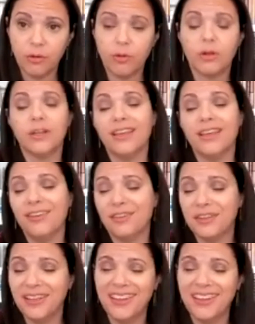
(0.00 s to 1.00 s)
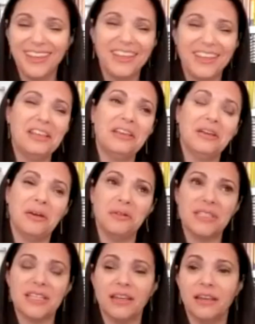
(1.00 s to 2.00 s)
or even,
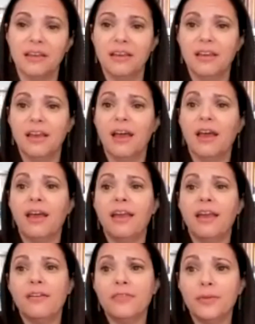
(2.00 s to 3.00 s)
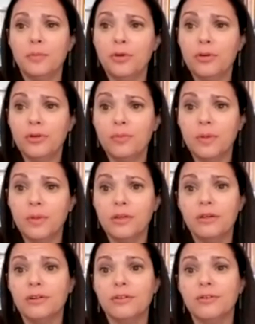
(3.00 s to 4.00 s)
it's I have a boo
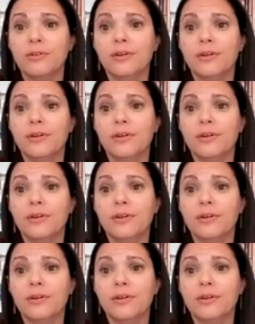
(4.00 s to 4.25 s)
boo.